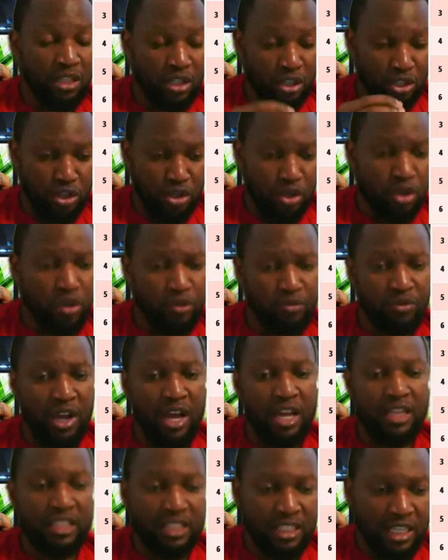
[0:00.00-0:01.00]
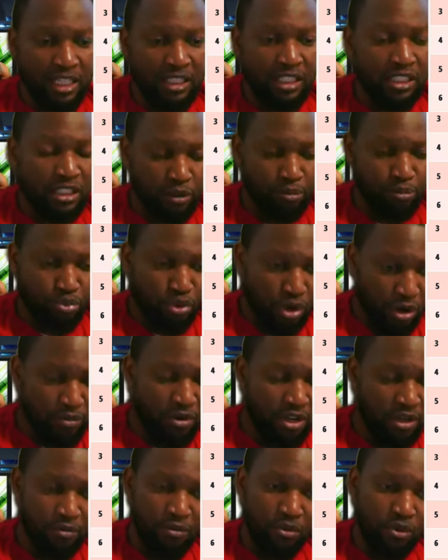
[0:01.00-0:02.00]
the curve. And that is the
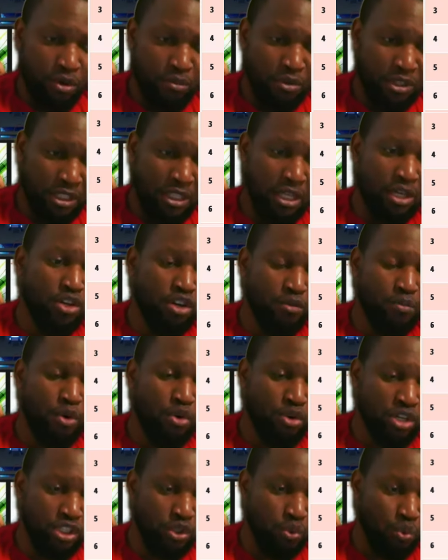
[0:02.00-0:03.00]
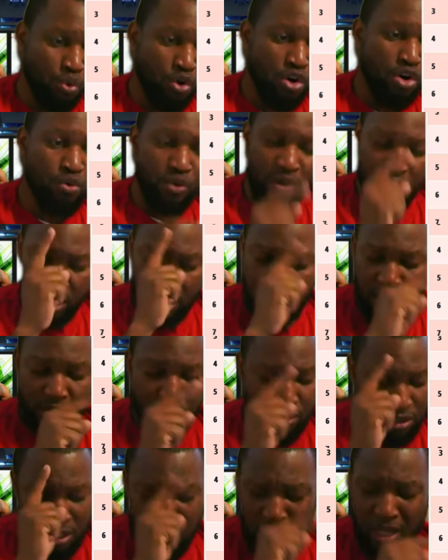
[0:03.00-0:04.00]
problem. I'm telling you about this world record
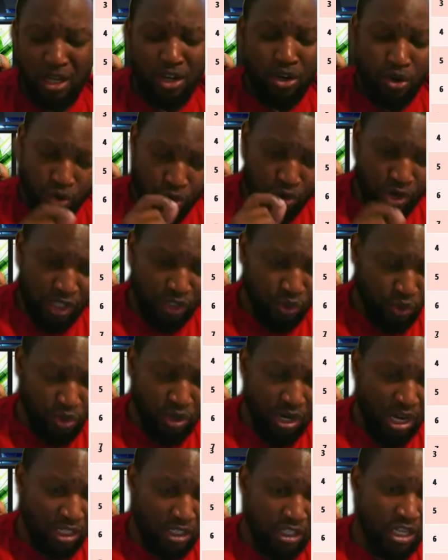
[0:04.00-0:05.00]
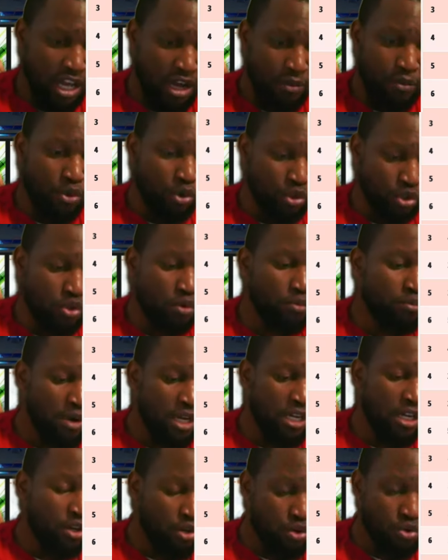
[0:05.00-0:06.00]
race. We're not talking about some
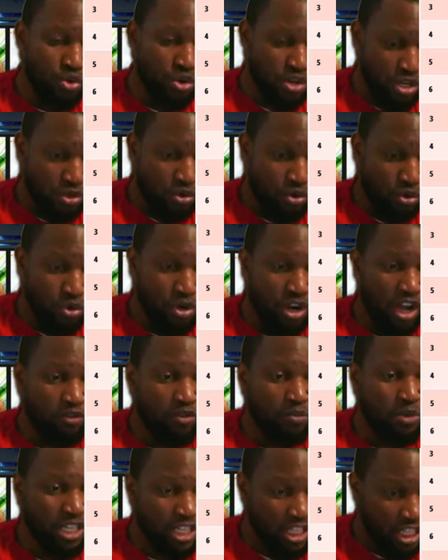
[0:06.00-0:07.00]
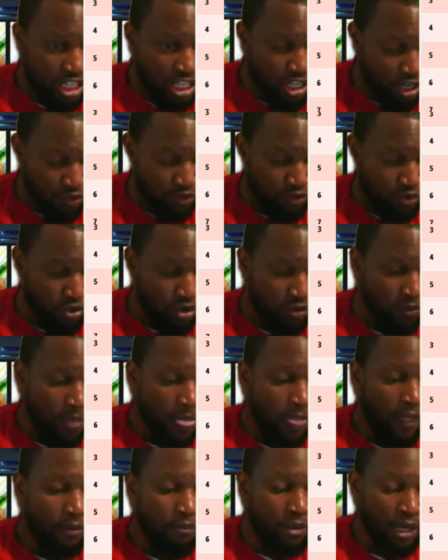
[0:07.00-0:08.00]
man running. We have to be careful.
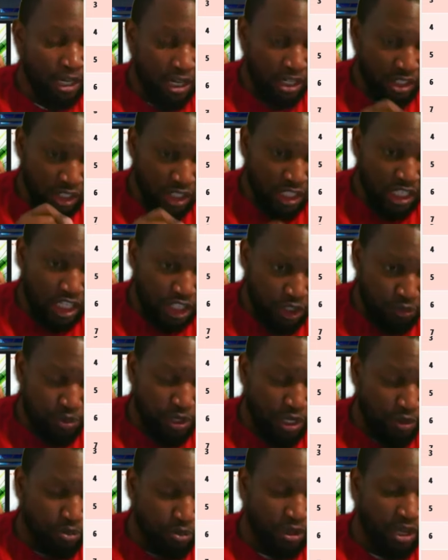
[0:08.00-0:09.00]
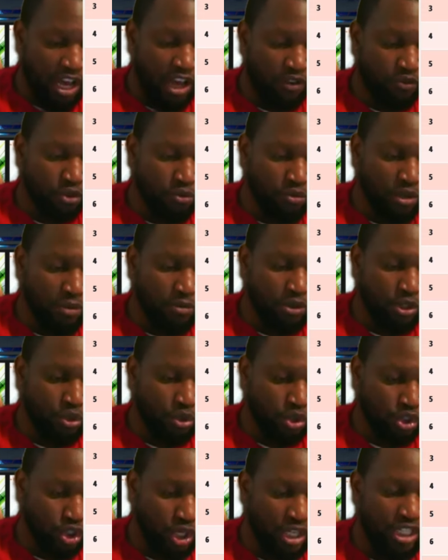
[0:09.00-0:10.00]
Because these people have to be able to
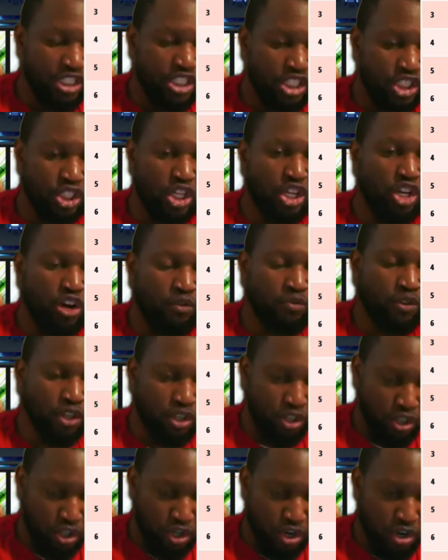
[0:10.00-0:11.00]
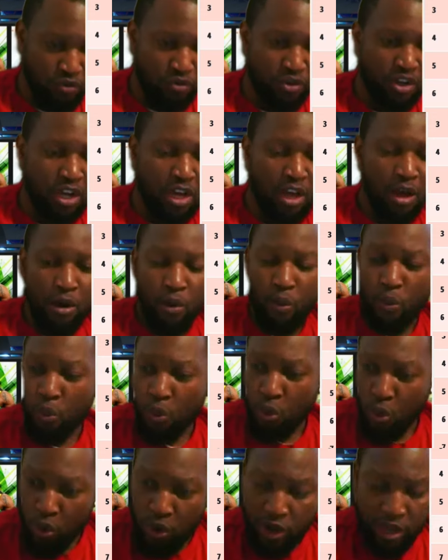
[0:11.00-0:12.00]
transition off the curve
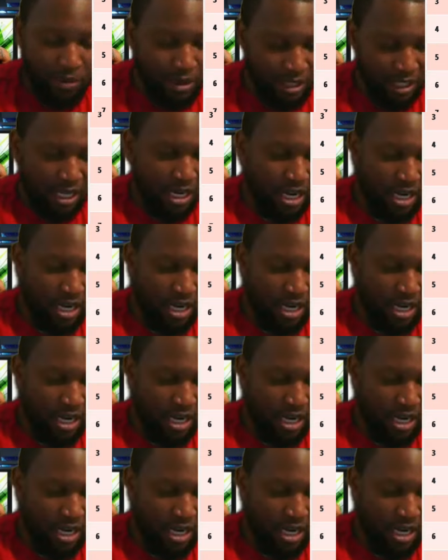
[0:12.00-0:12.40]
way better